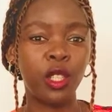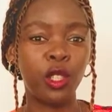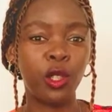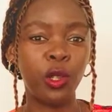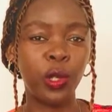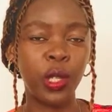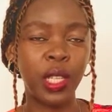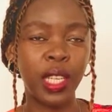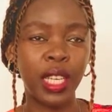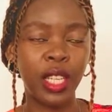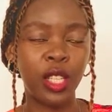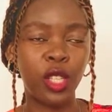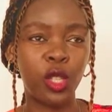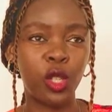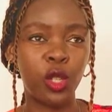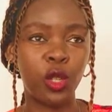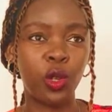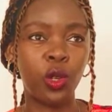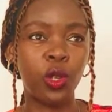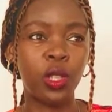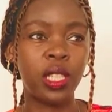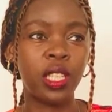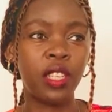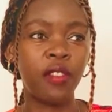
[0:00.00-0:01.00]
don't get
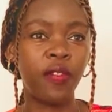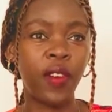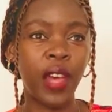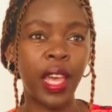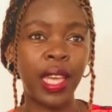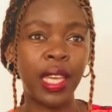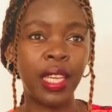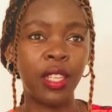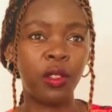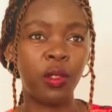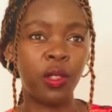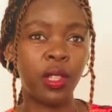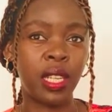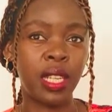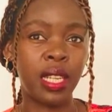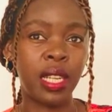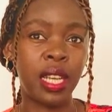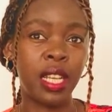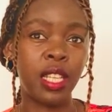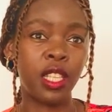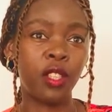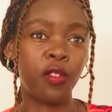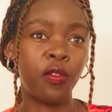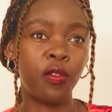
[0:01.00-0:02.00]
shocked if I get on the
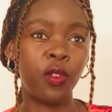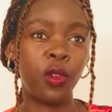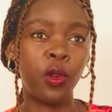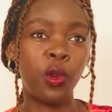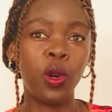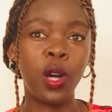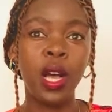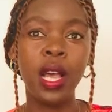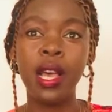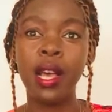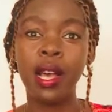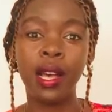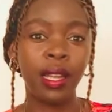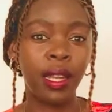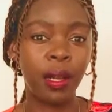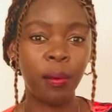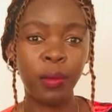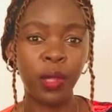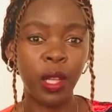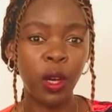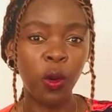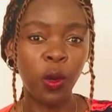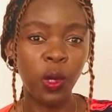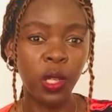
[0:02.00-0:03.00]
dance floor and I'm
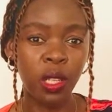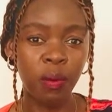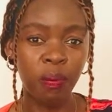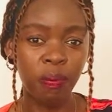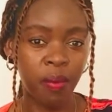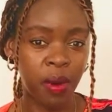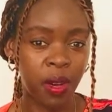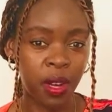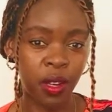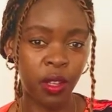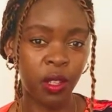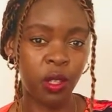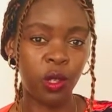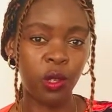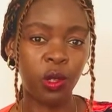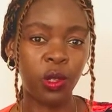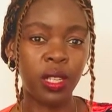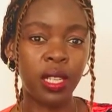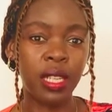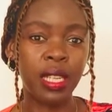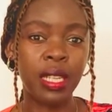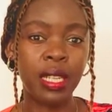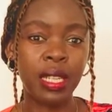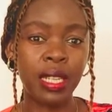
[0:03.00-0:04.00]
the only person
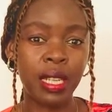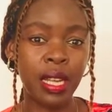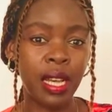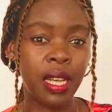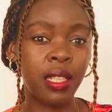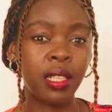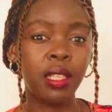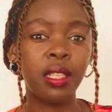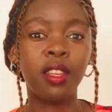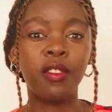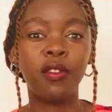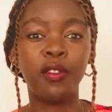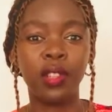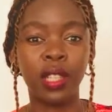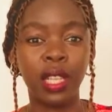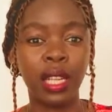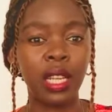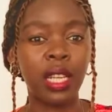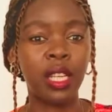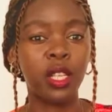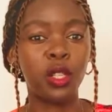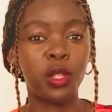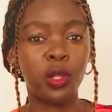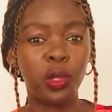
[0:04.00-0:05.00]
dancing for the
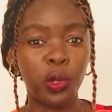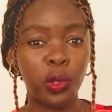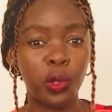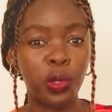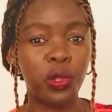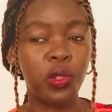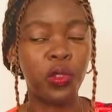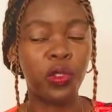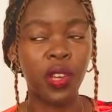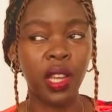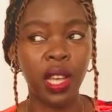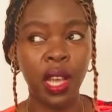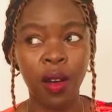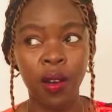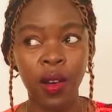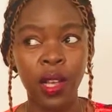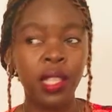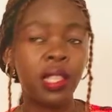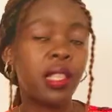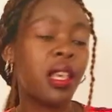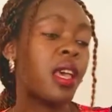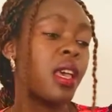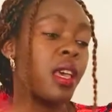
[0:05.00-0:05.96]
next 2 to 3 hours.